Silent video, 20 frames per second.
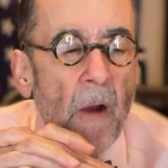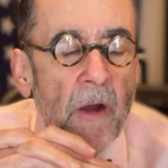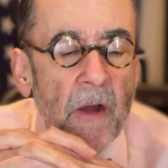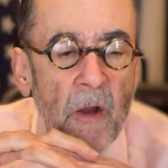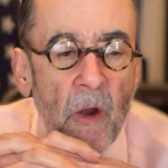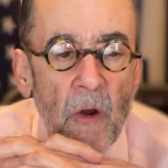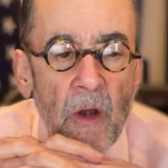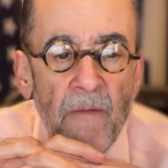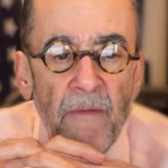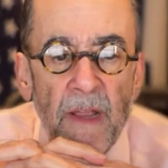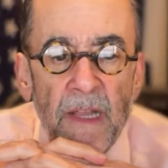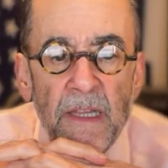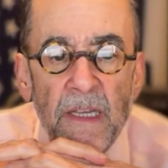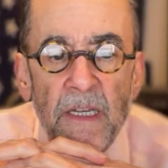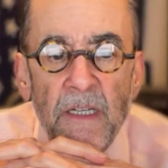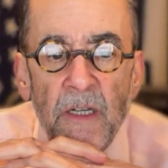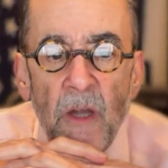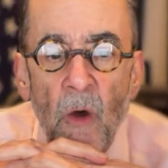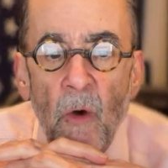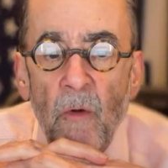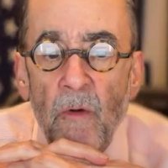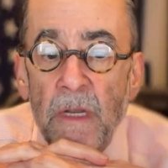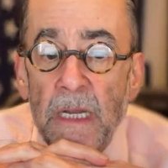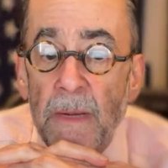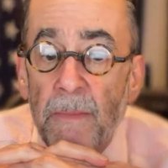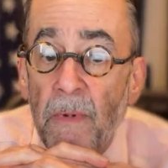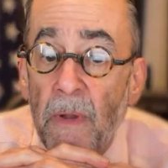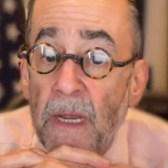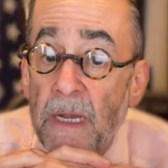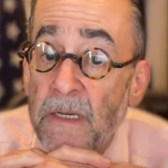Code of Ethics, only
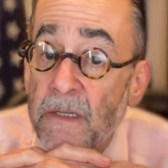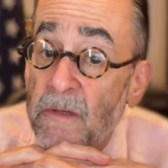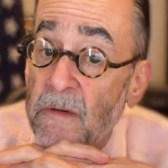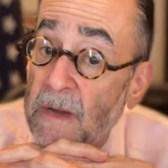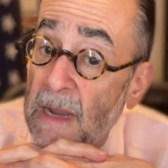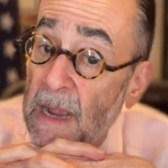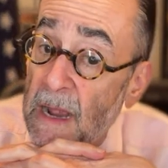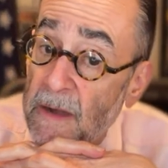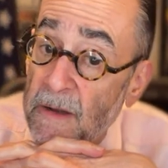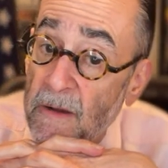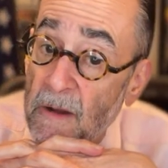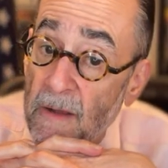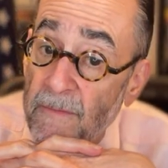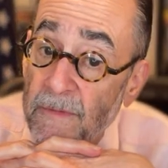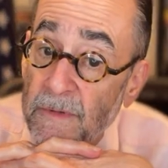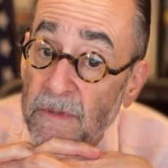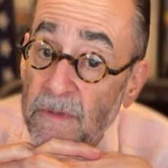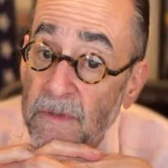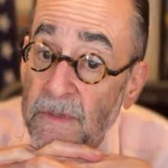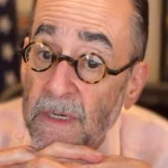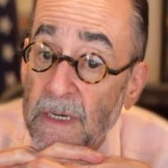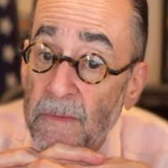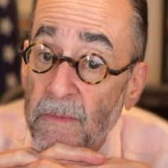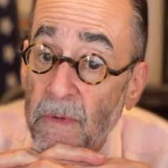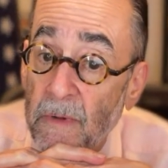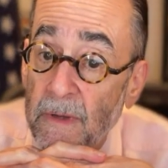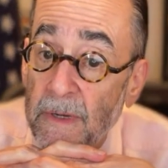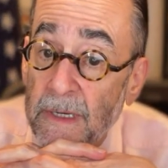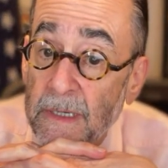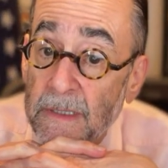applies to accounting officers and
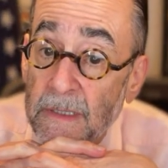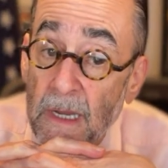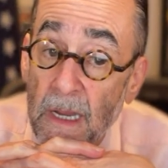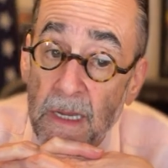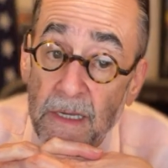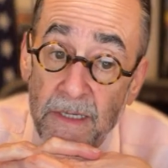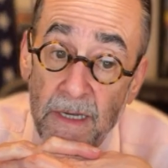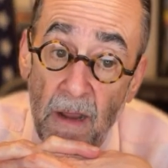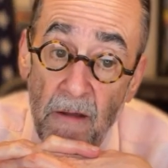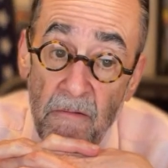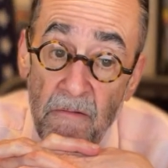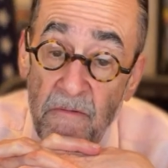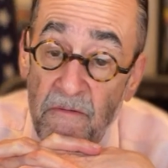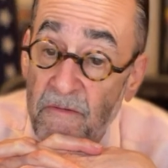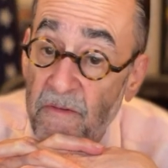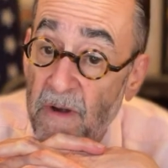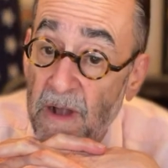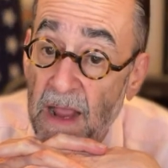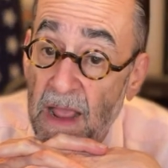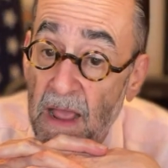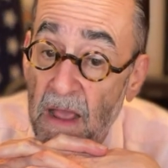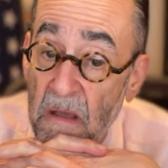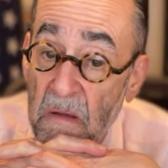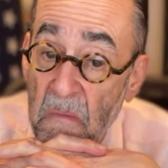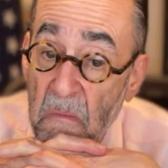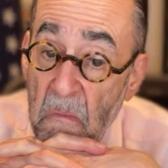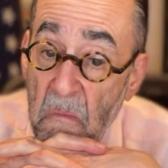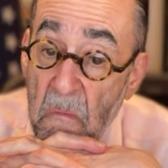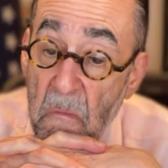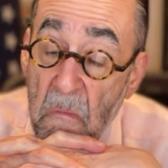employees. So for now,
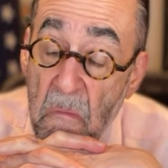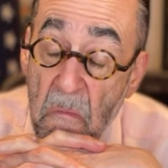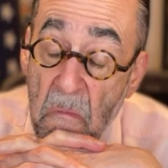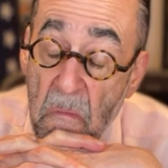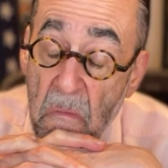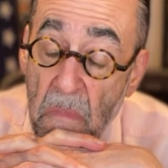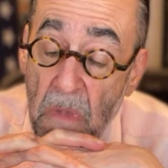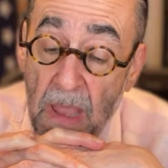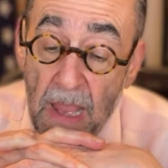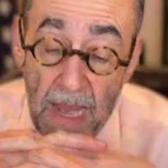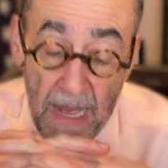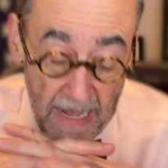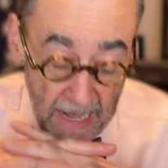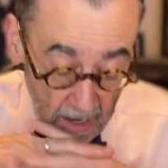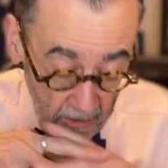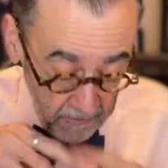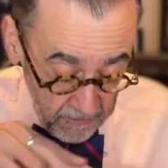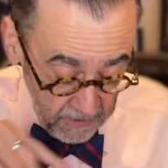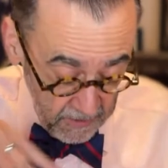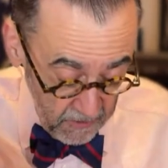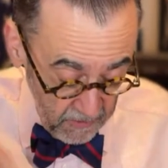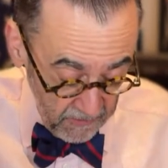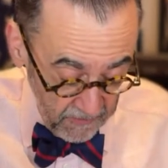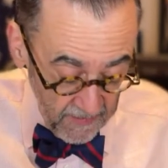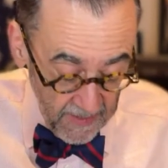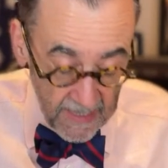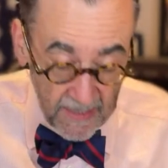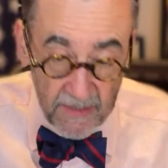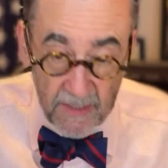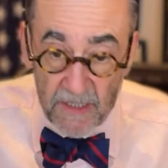now, do you
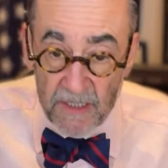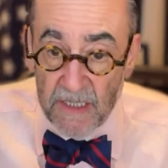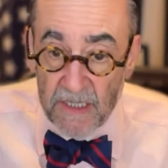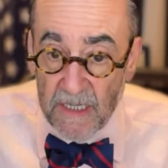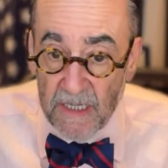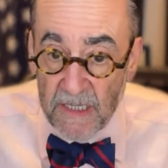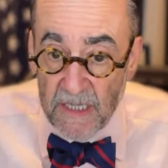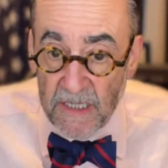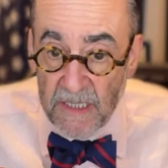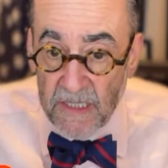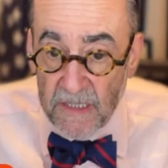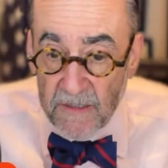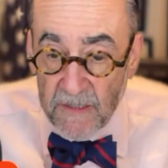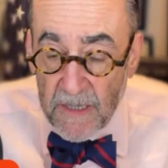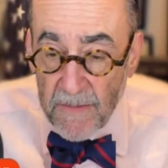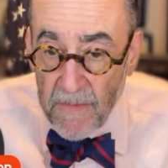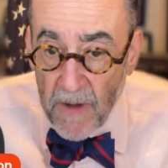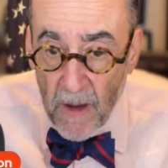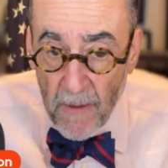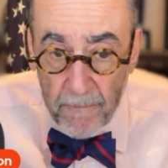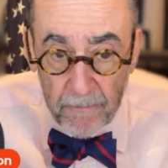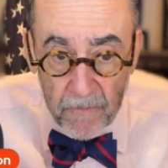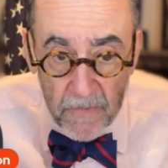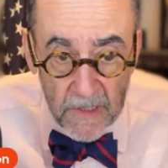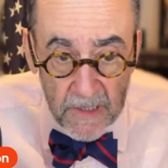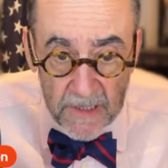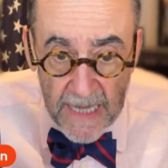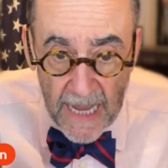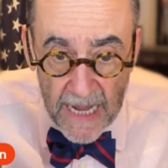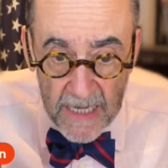think this this somehow
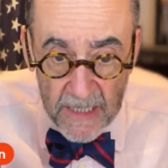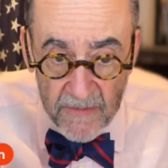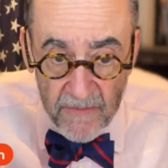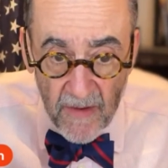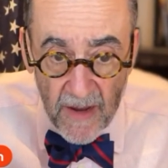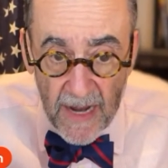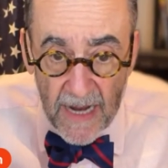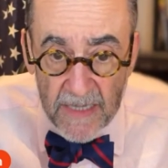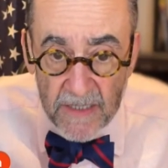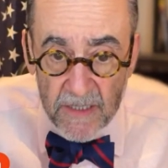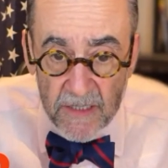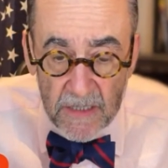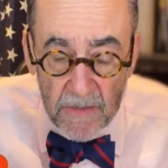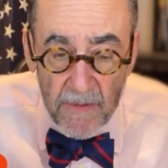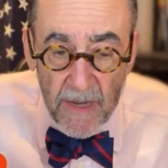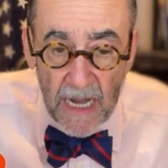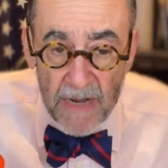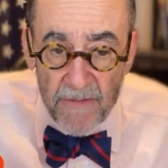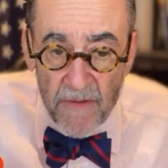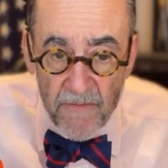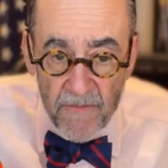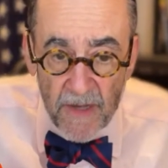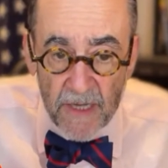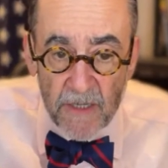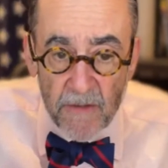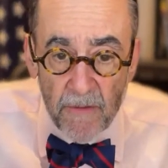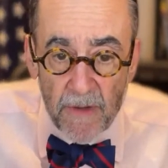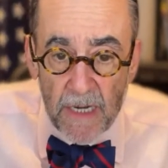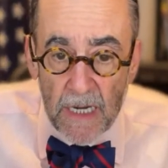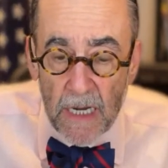satisfies as some kind of a
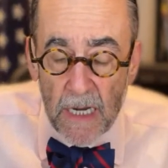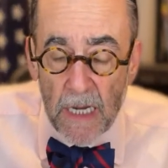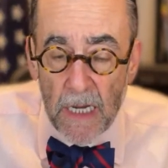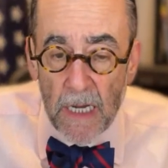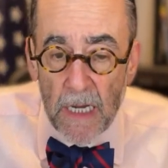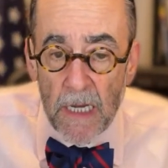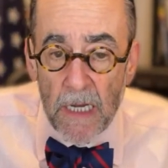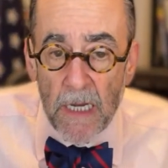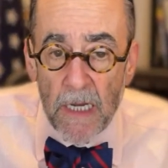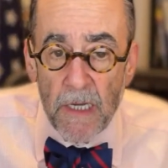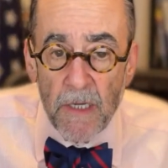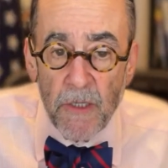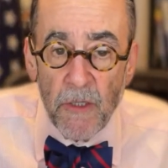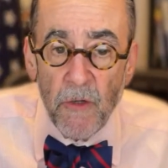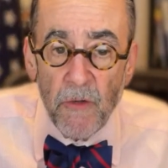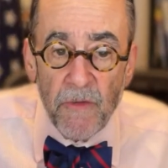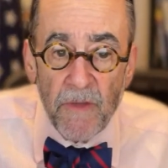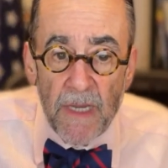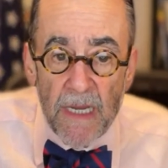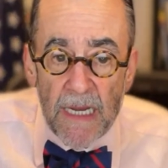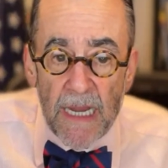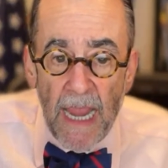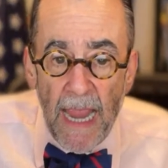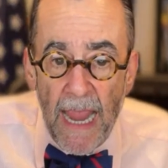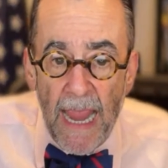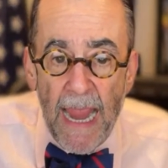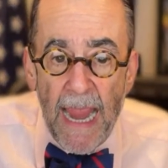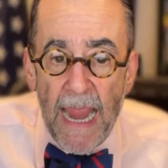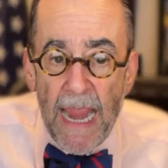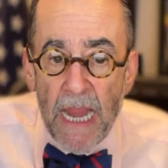victory? You think,
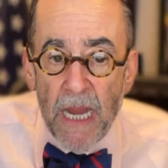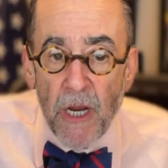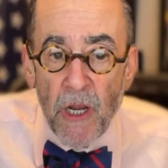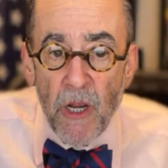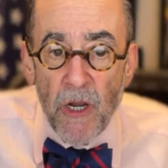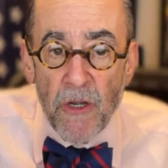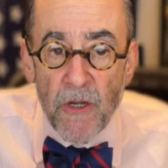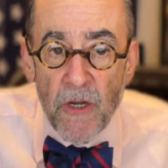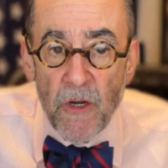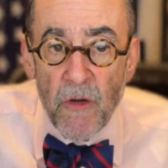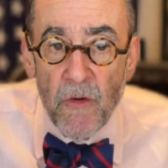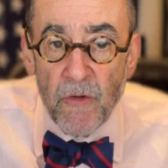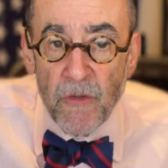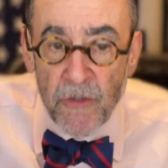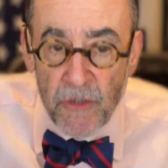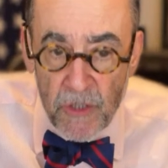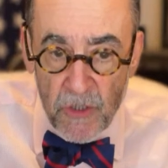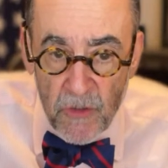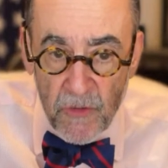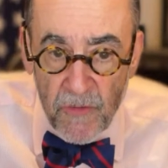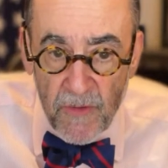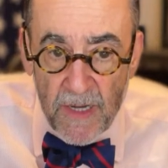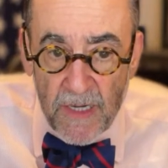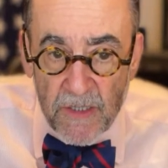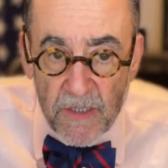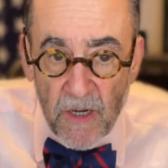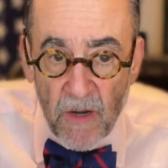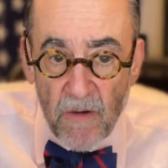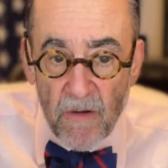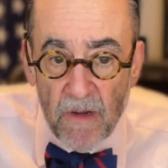hey, good news. Do you think
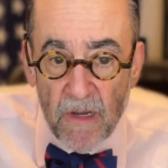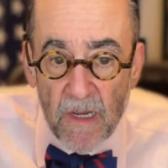so?